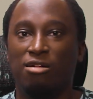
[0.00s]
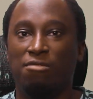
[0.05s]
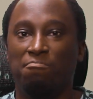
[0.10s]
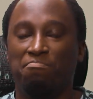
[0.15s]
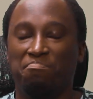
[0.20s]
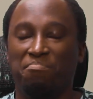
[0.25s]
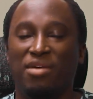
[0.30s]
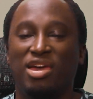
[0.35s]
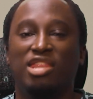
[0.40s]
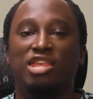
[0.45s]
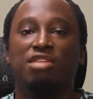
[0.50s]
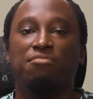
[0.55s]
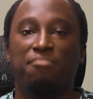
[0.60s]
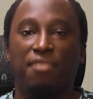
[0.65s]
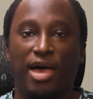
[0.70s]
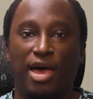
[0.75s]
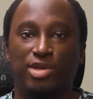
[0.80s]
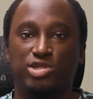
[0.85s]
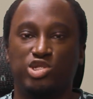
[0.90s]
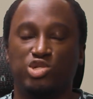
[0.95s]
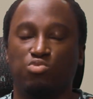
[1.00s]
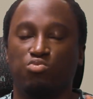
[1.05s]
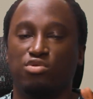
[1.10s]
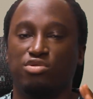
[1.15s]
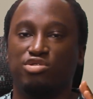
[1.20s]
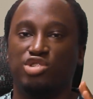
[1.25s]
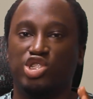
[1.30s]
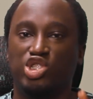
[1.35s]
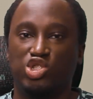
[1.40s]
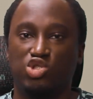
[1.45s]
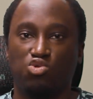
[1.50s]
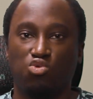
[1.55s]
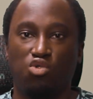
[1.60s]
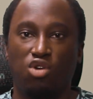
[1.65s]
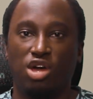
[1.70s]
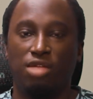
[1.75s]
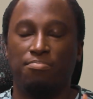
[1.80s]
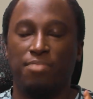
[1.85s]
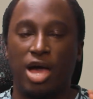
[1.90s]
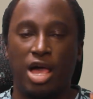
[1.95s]
many Masters were
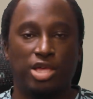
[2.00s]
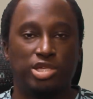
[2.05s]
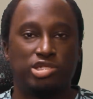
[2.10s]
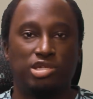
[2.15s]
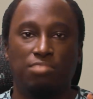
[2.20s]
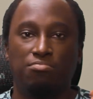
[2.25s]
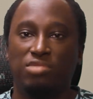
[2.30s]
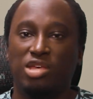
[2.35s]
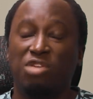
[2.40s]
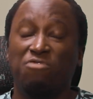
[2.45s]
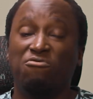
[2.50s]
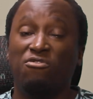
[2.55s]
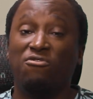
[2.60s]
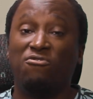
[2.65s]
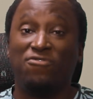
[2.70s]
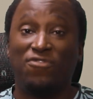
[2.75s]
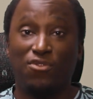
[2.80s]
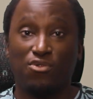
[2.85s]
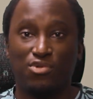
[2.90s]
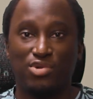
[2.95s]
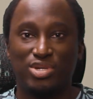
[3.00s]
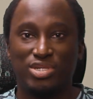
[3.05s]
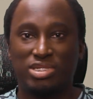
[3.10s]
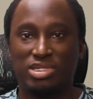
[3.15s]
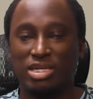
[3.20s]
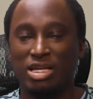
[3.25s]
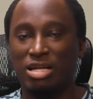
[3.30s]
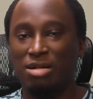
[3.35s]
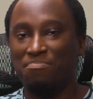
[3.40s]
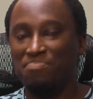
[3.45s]
destroyed by some evil force.